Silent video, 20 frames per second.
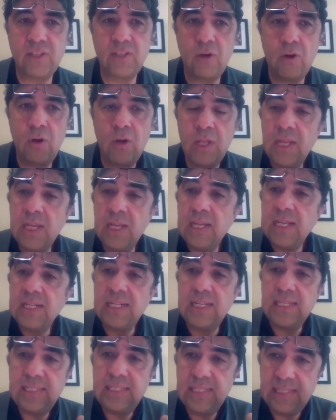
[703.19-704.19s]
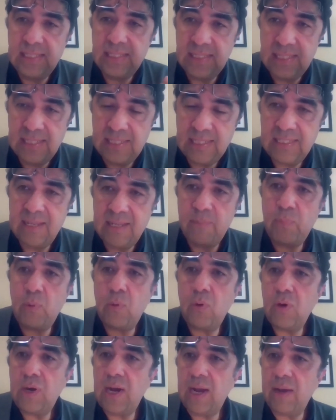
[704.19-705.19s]
So this is a
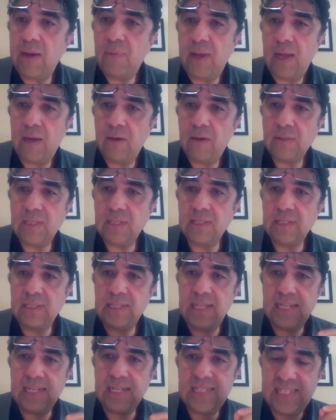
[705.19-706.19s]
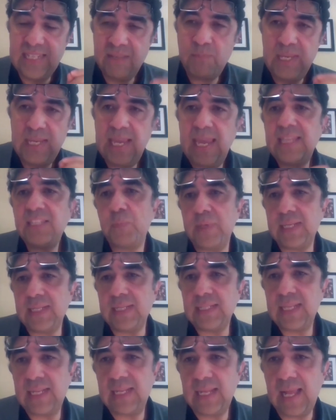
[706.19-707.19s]
book about the deep
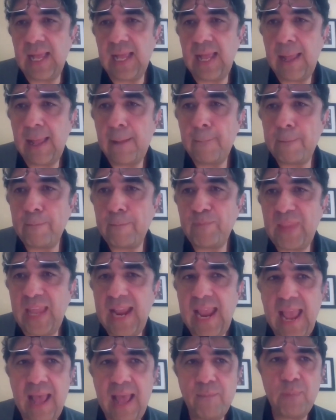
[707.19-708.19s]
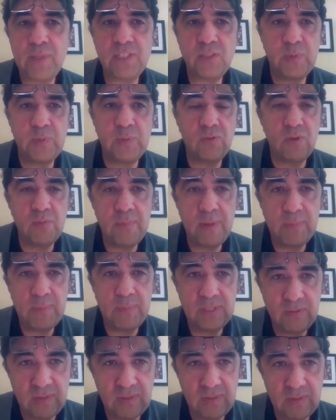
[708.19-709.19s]
engagement that happens between
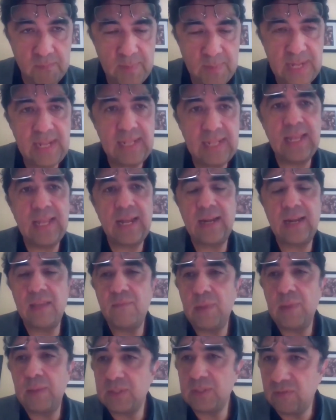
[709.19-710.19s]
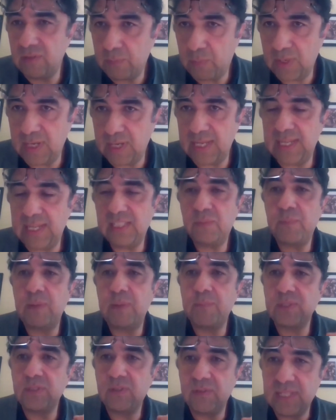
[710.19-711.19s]
members of the military, members of the police,
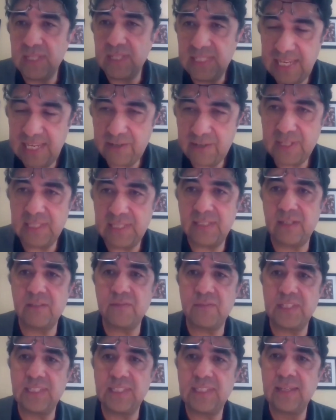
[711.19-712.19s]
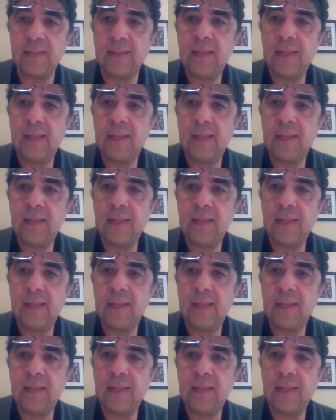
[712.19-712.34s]
members of the Secret Service,